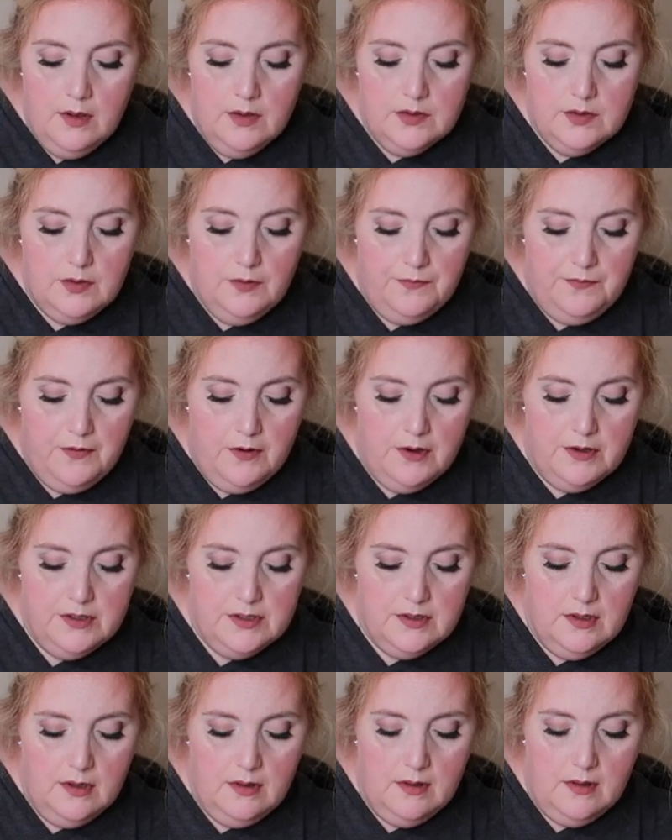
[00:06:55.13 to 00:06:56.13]
So
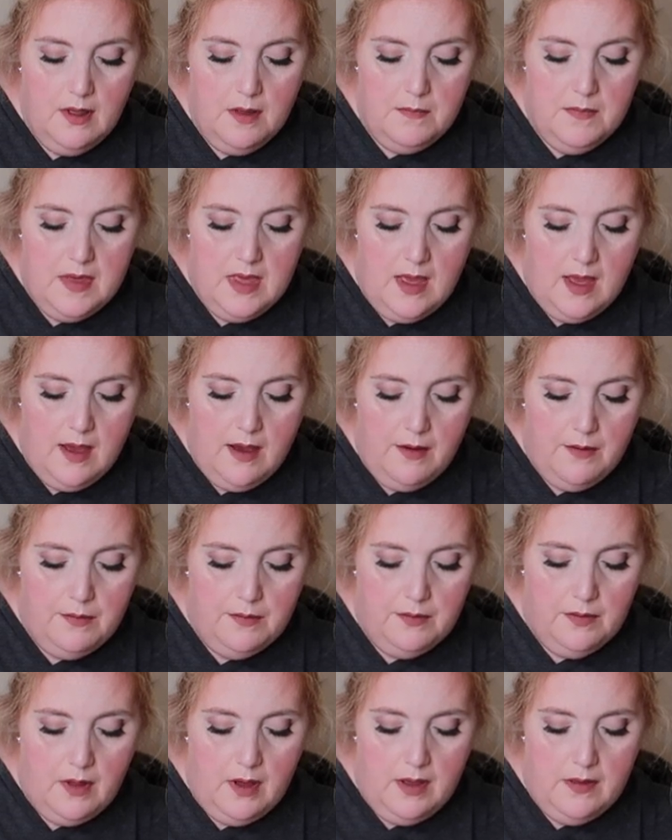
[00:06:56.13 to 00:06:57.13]
first, let me
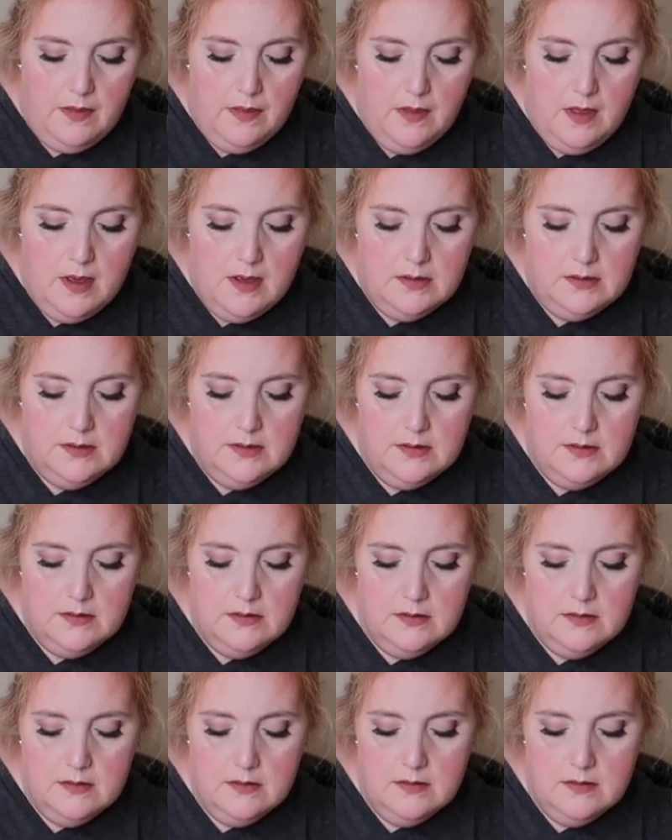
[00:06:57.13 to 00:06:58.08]
outline this.